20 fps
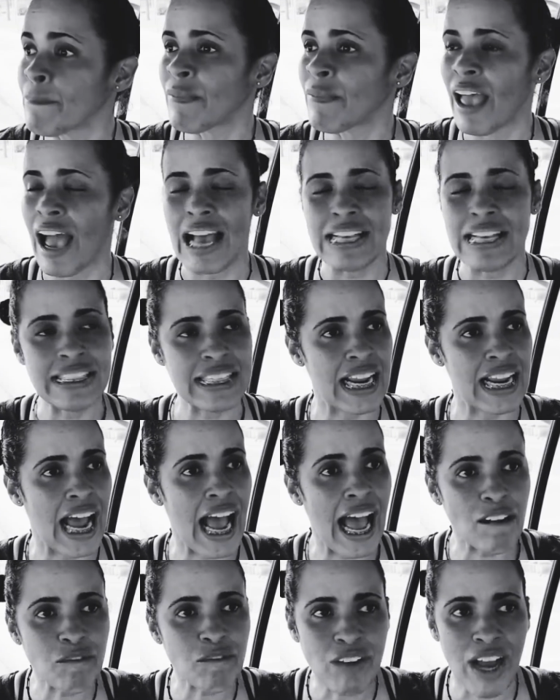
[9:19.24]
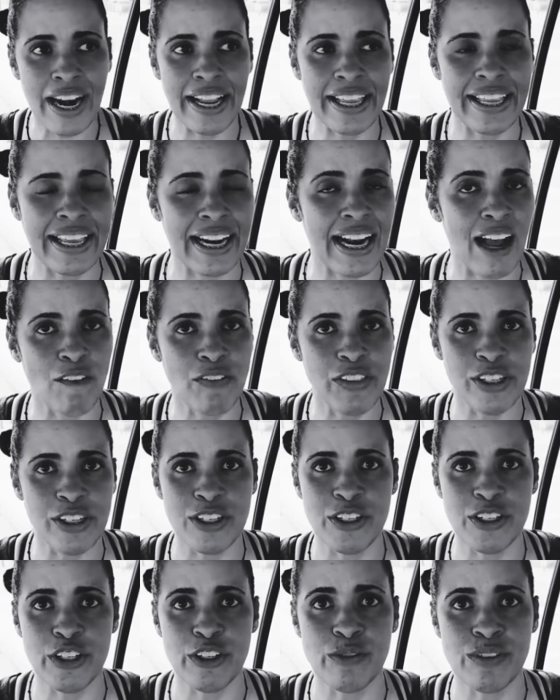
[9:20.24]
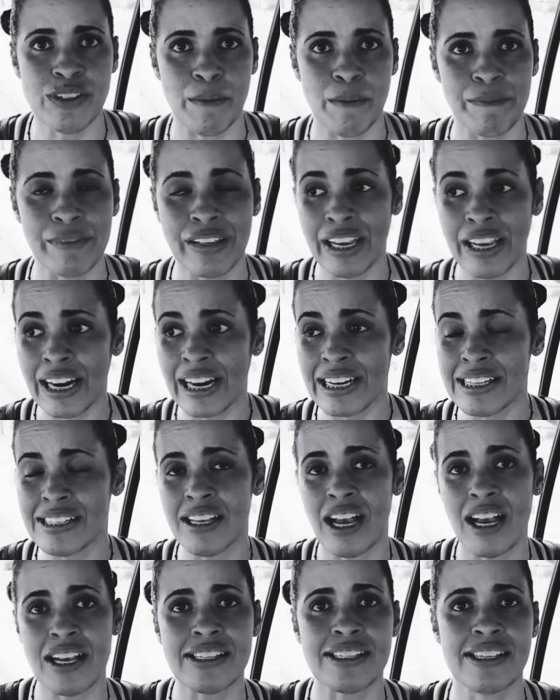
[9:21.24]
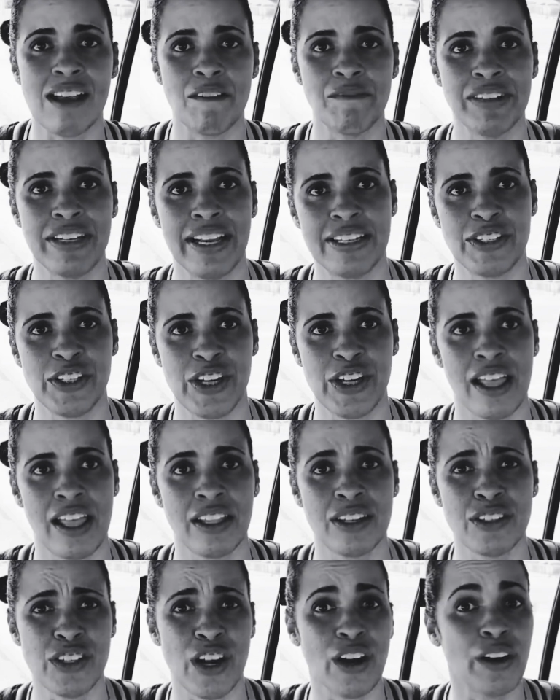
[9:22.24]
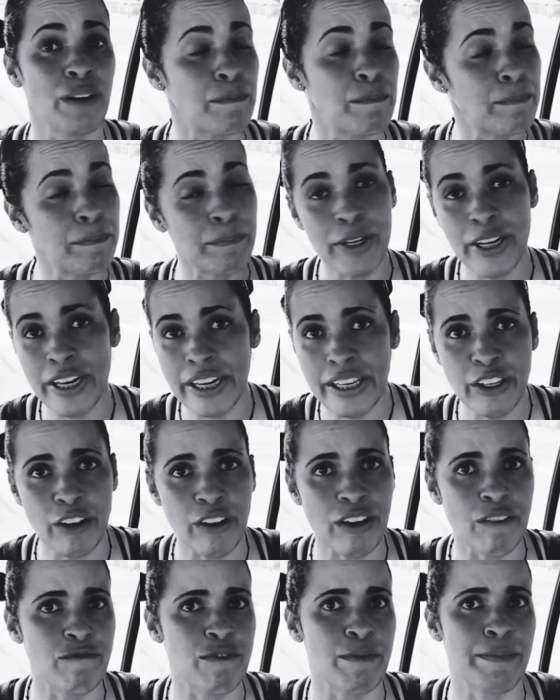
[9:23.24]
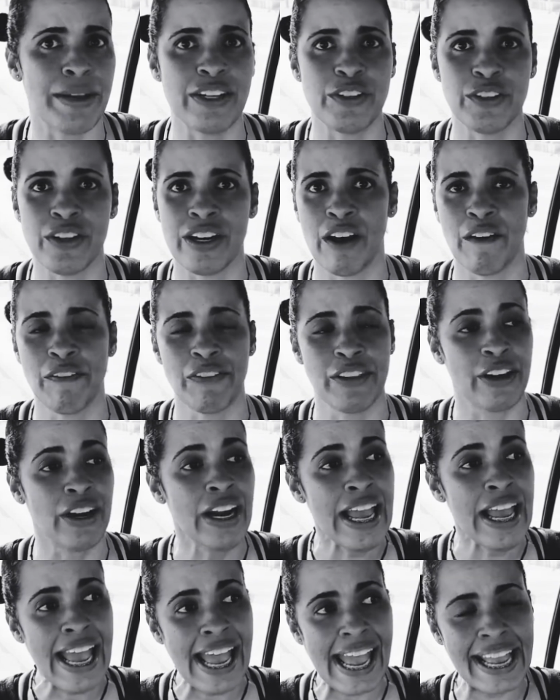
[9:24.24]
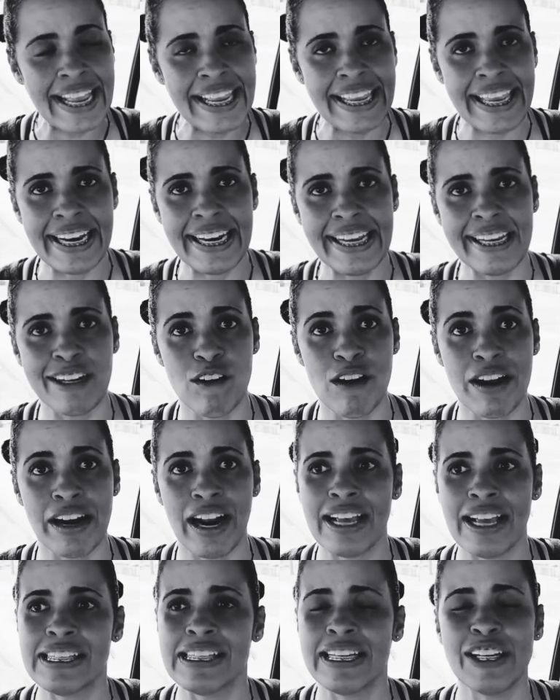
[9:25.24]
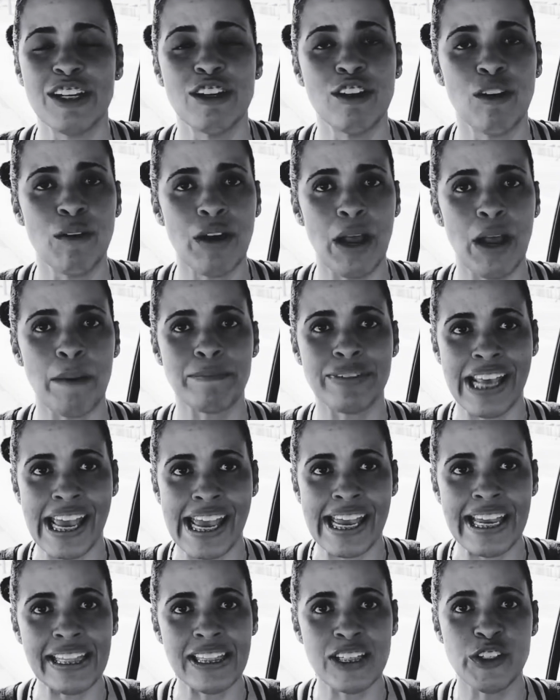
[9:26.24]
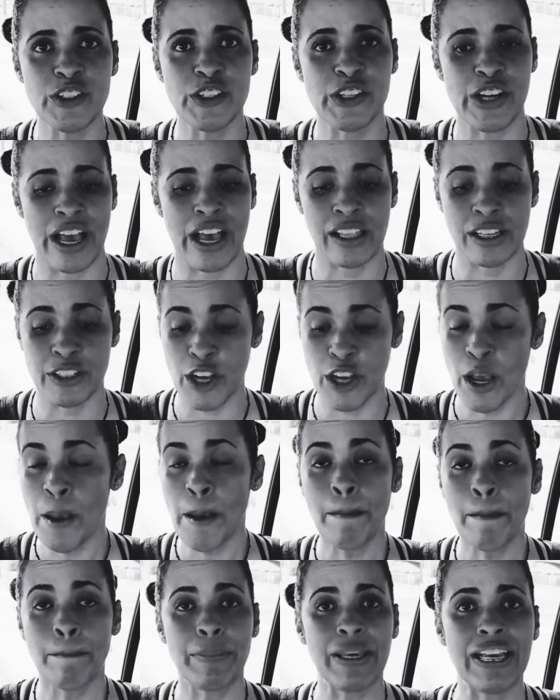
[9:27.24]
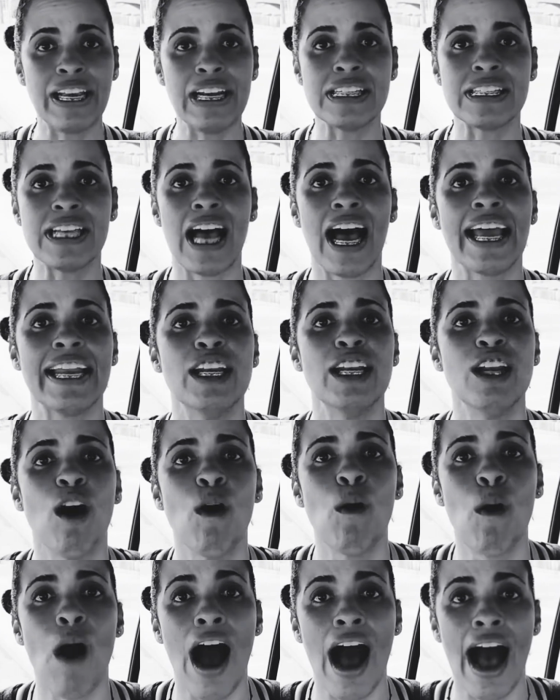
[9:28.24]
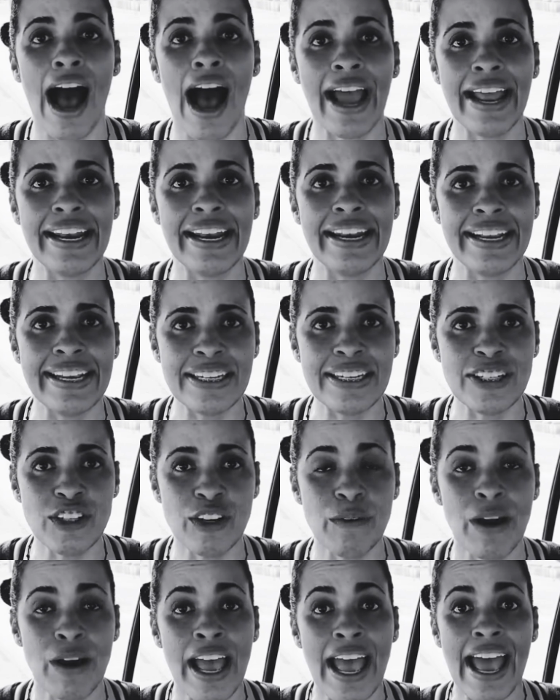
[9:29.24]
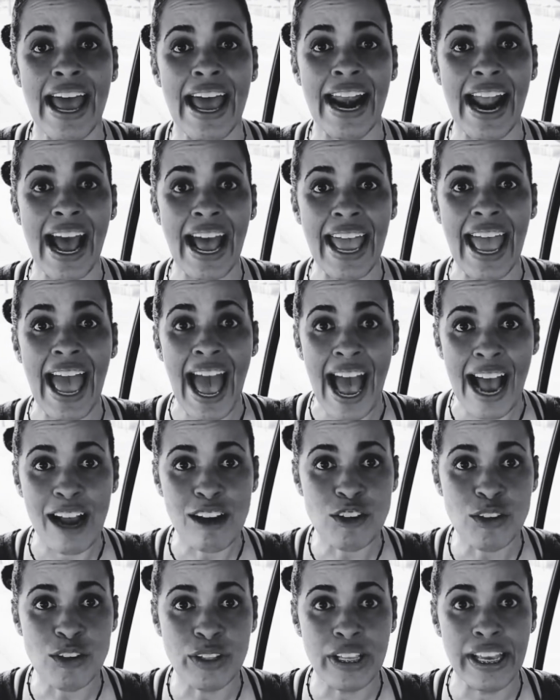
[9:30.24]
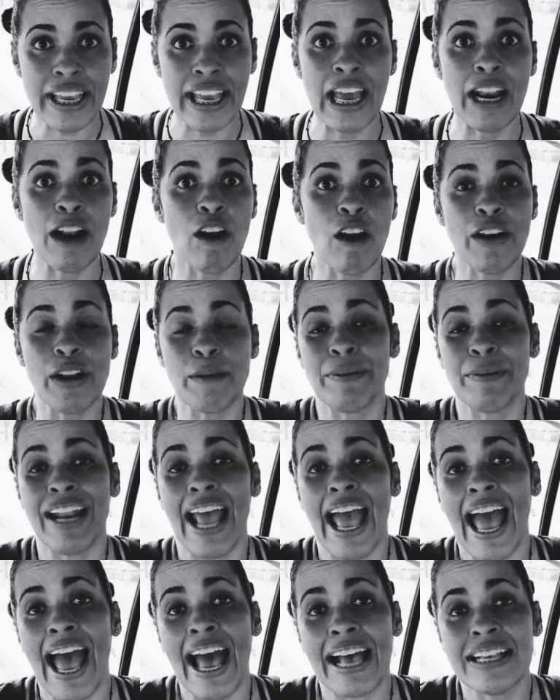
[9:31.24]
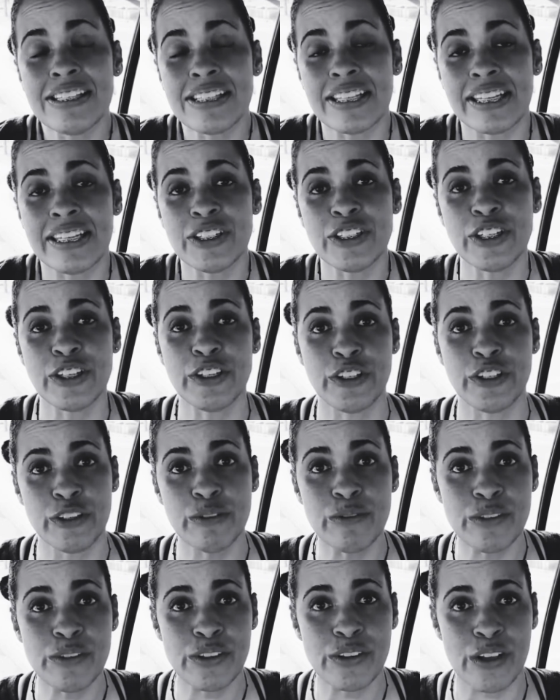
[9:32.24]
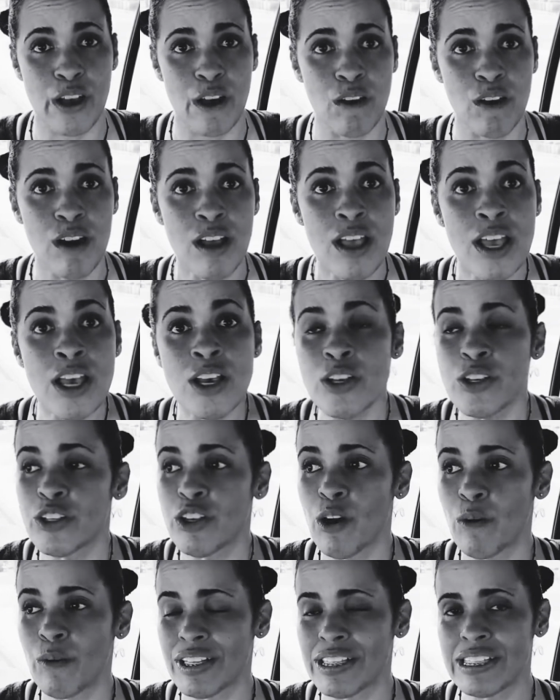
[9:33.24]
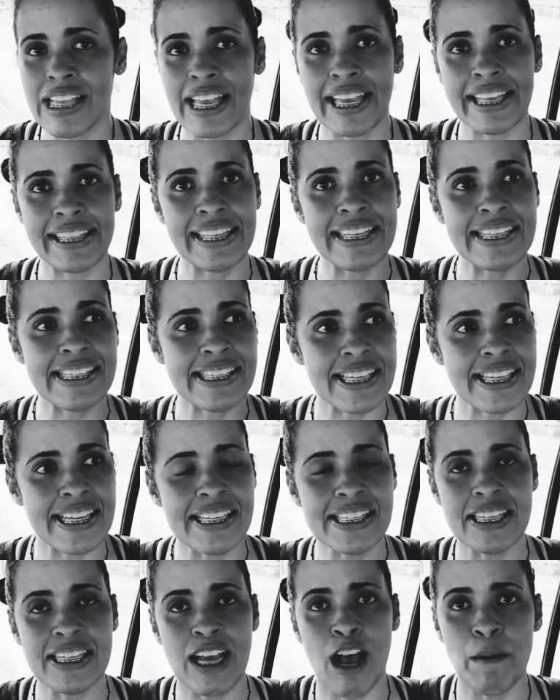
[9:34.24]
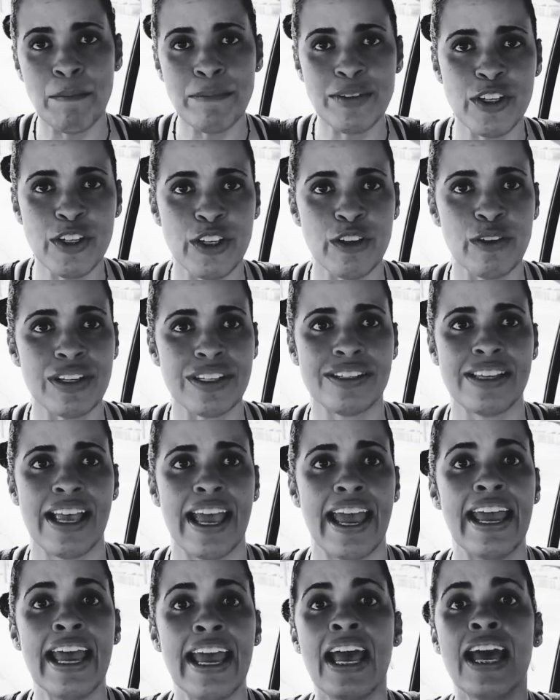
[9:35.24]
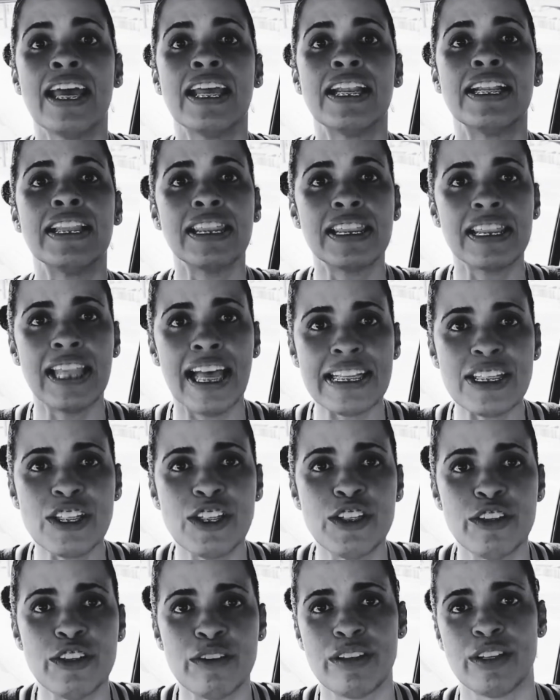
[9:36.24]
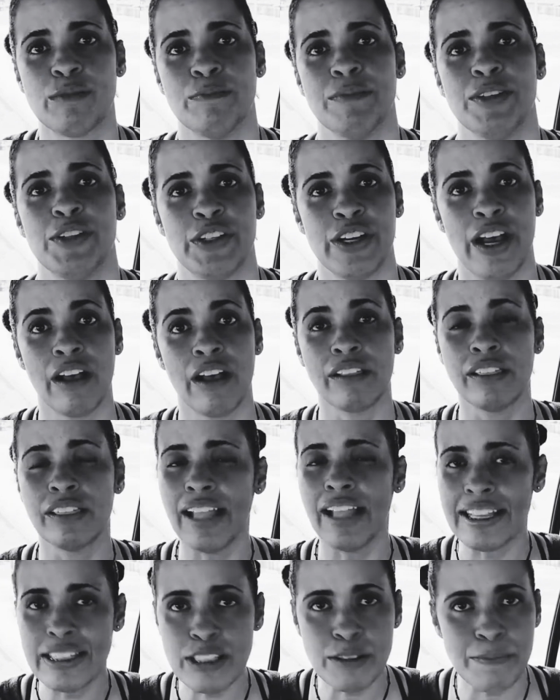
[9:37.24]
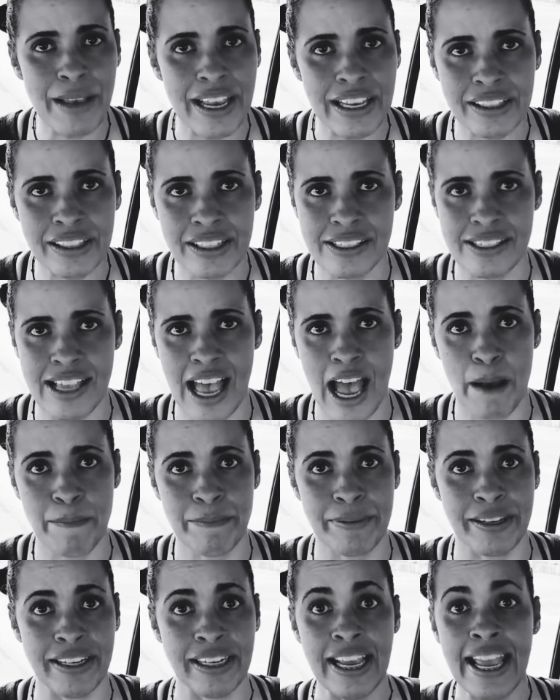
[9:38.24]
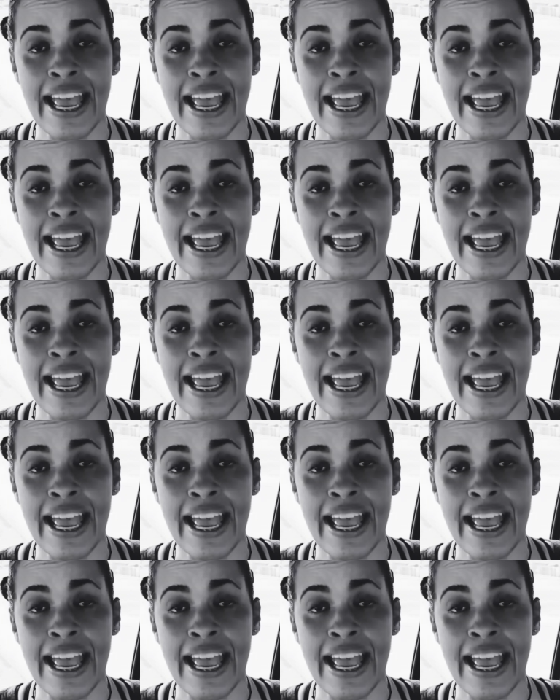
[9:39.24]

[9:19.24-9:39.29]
I said, I've got to get out there and do something. And I saw a 7-day challenge on putting your information out there and getting going. I said, you know what? I'm taking this challenge because I know I need to. And I actually had already been asking to do so. So it's like these things come to you to say, let's do this, Michelle. Let's make this happen.